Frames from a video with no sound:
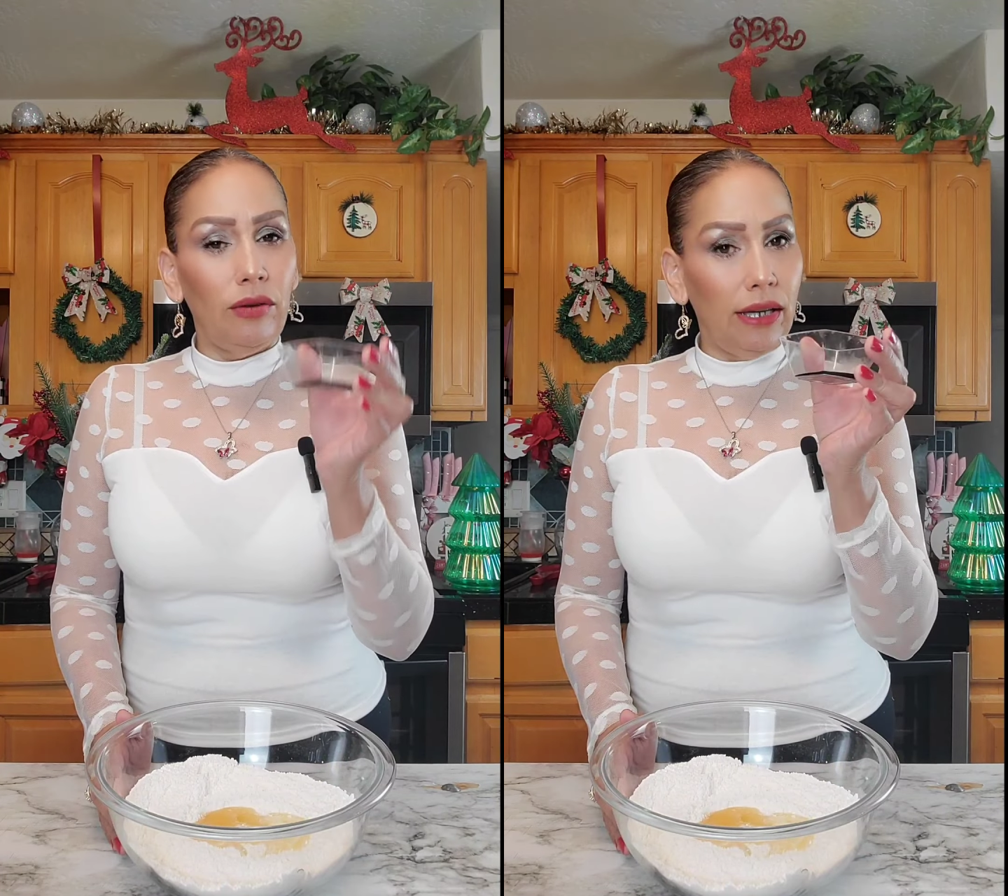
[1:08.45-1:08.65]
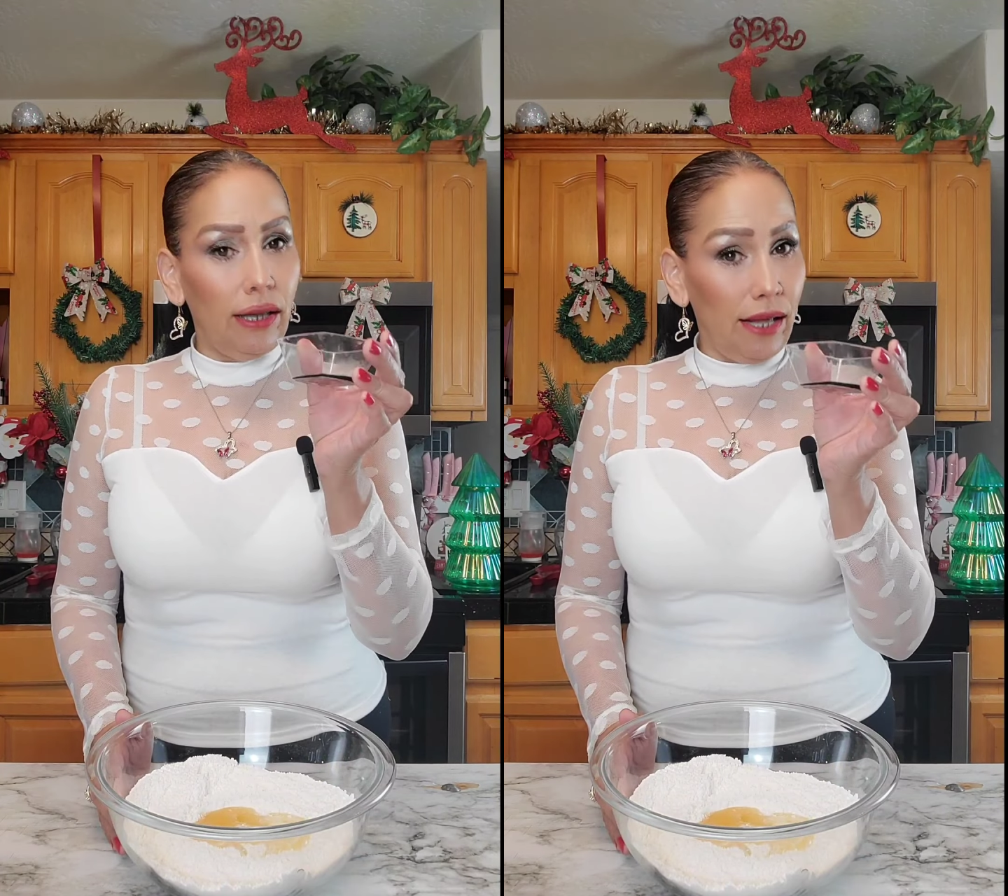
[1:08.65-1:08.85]

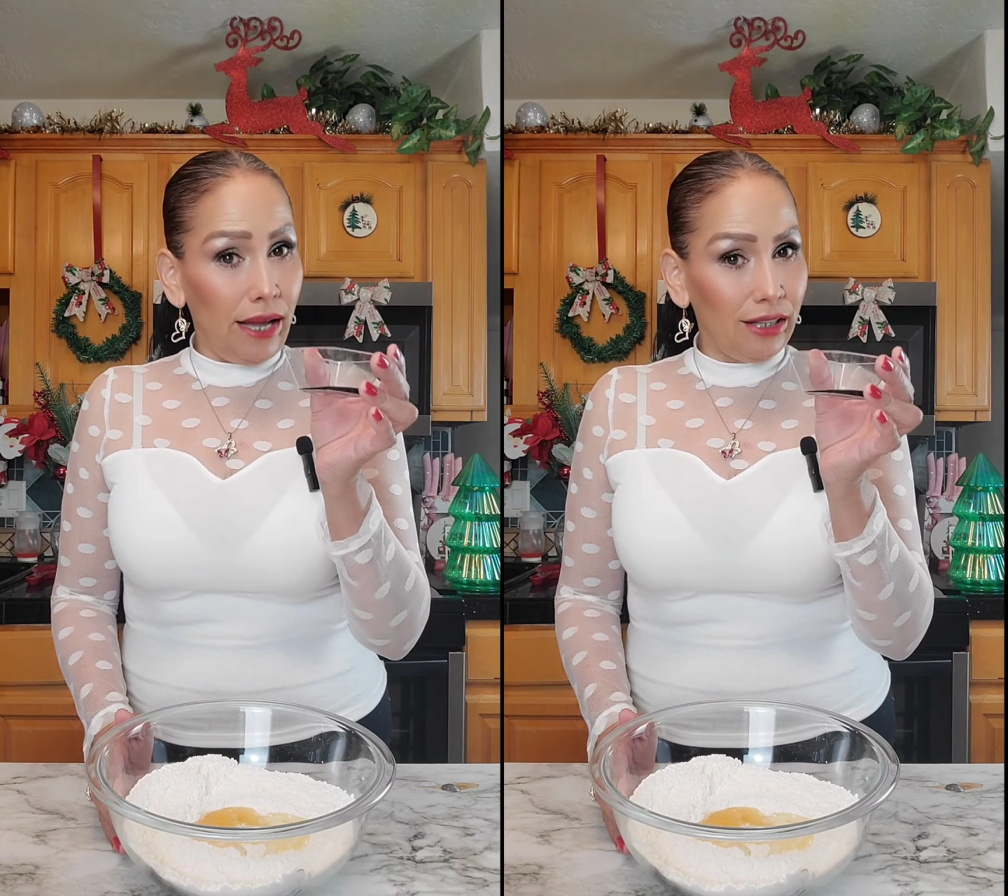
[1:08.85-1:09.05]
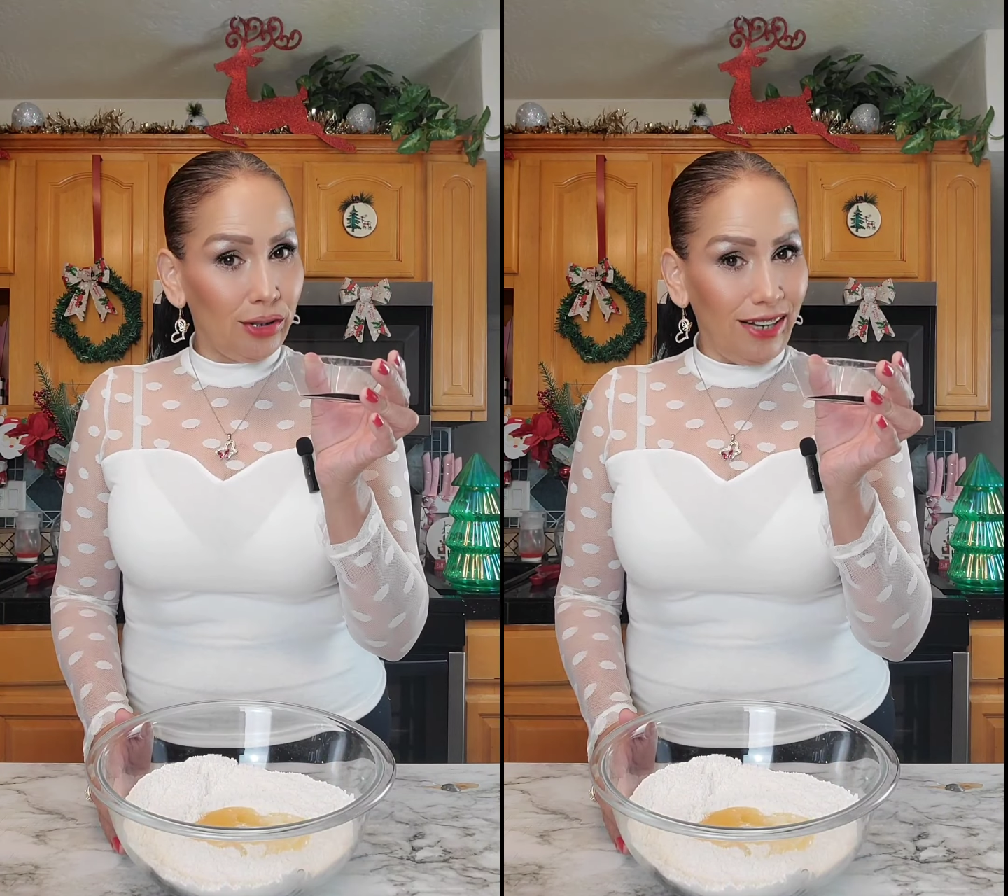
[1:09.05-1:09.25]
vanilla
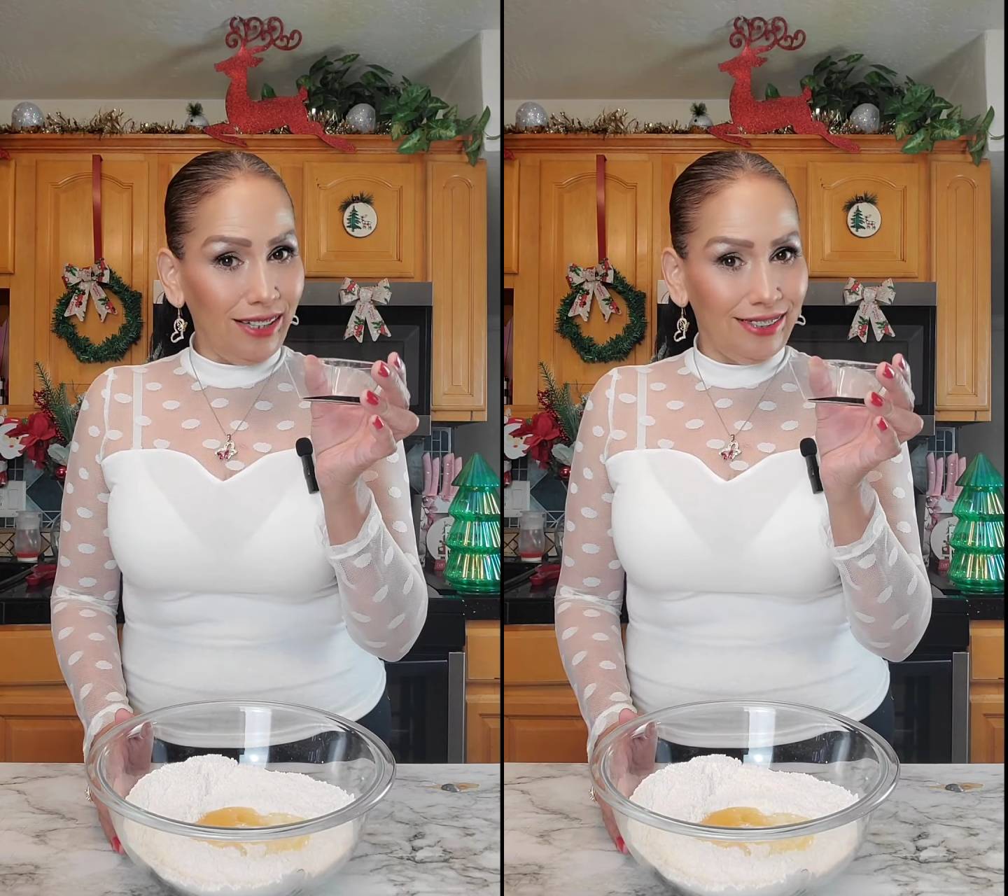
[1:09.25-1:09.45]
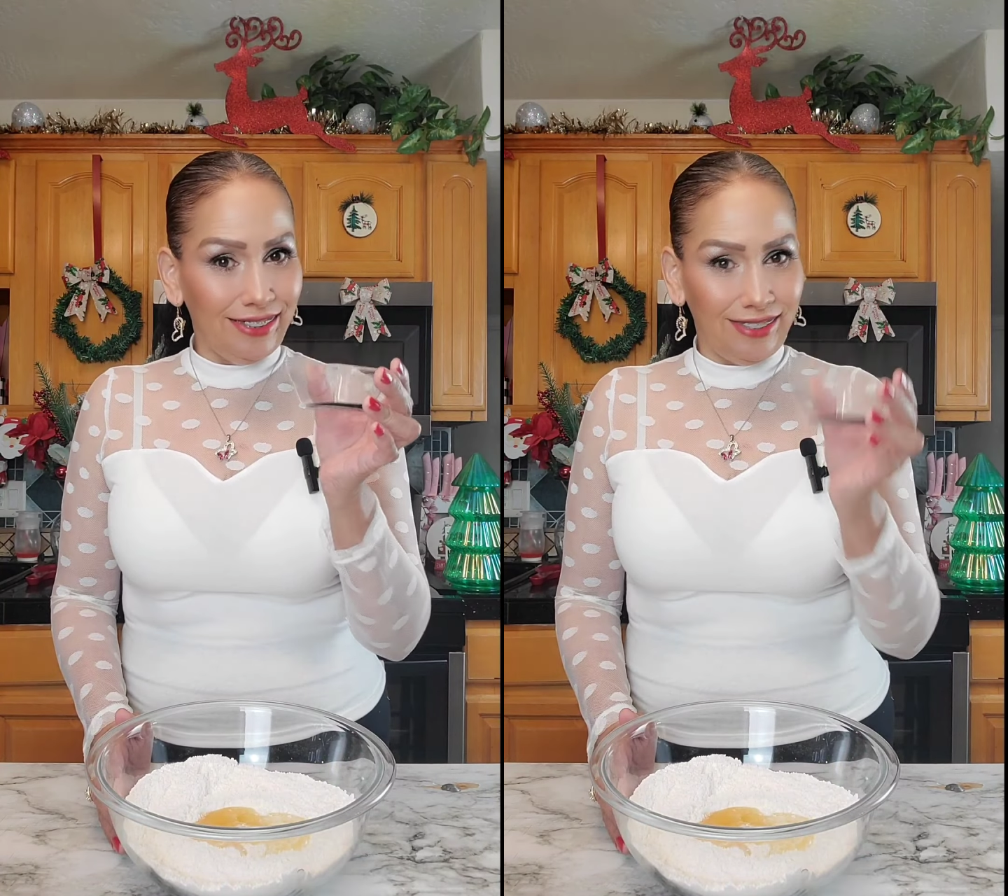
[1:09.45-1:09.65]

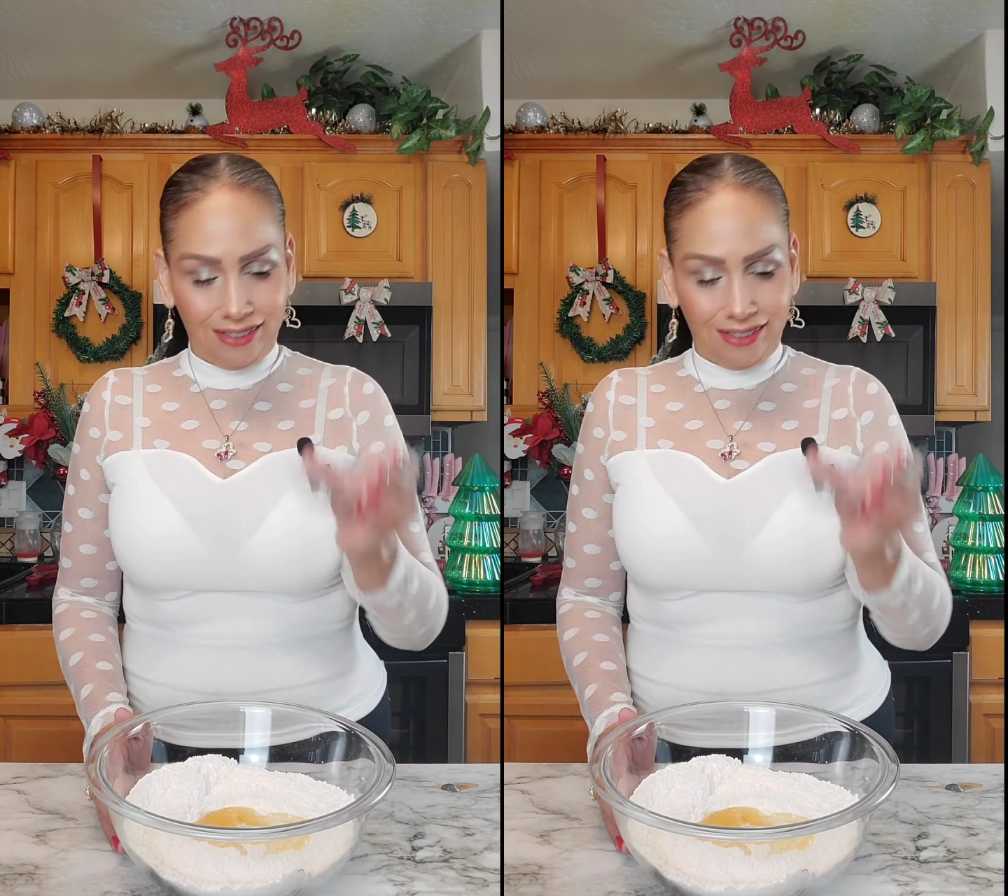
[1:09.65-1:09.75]
extract.